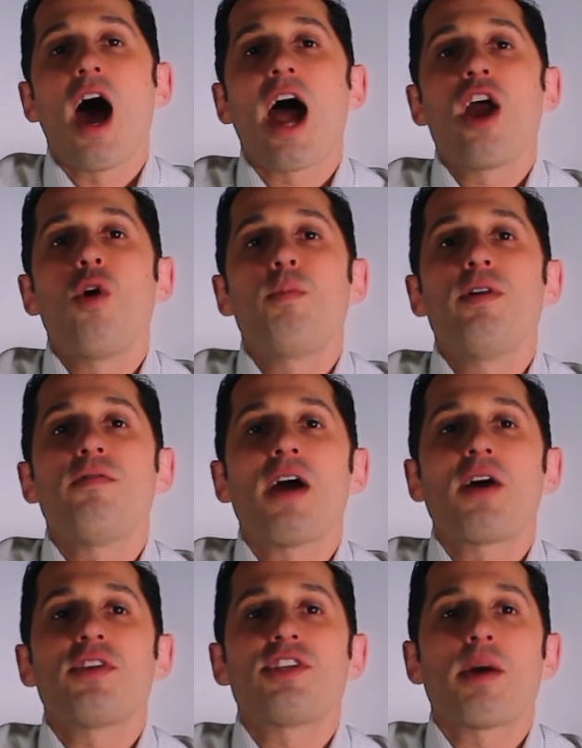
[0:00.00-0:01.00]
I hope you
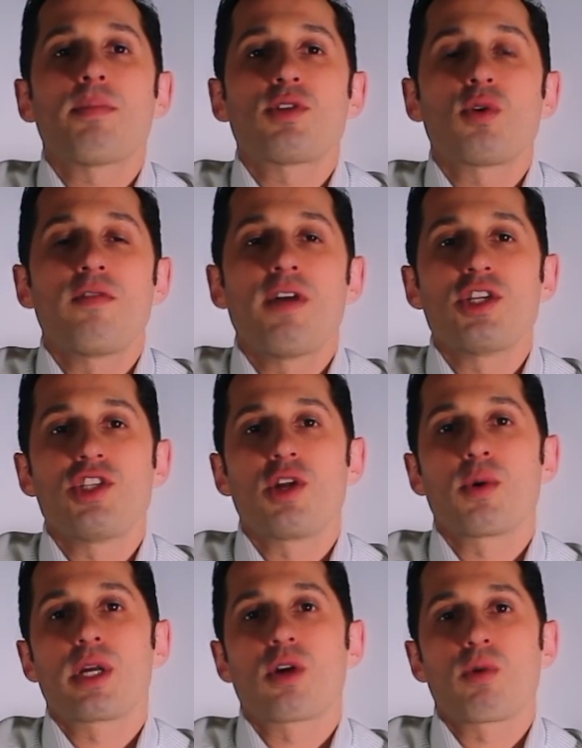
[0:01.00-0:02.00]
found this episode of
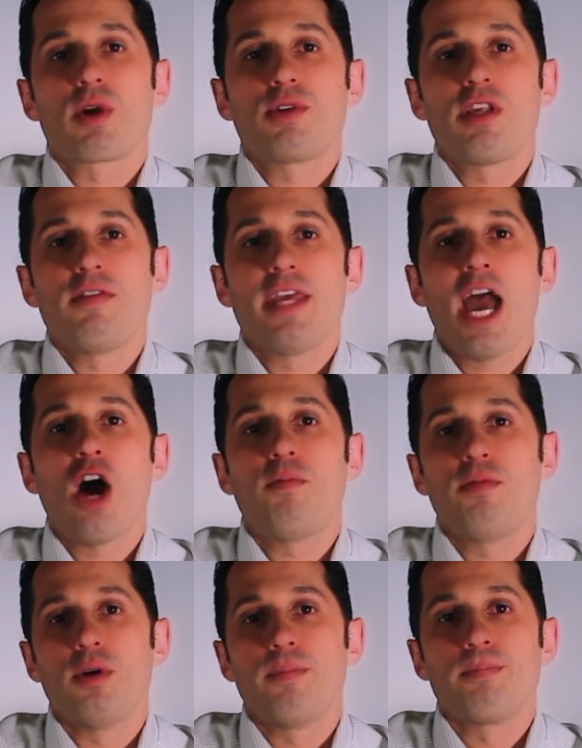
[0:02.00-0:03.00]
Engineering Career TV
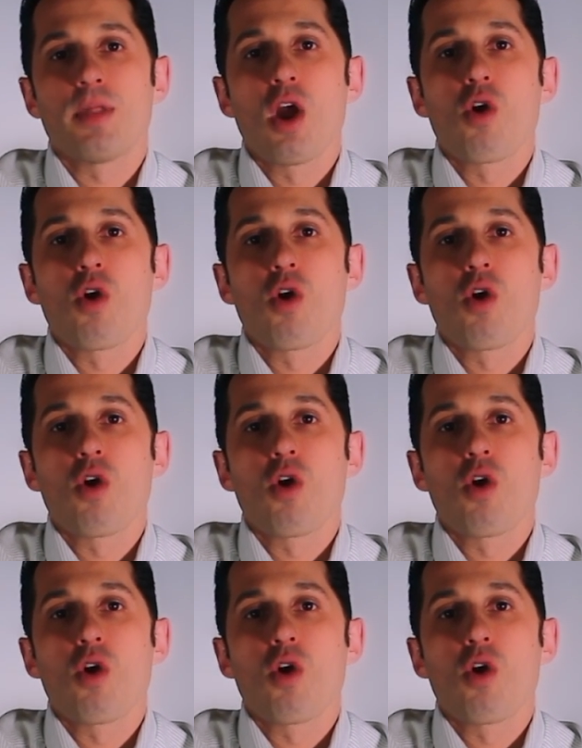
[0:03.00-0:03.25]
helpful.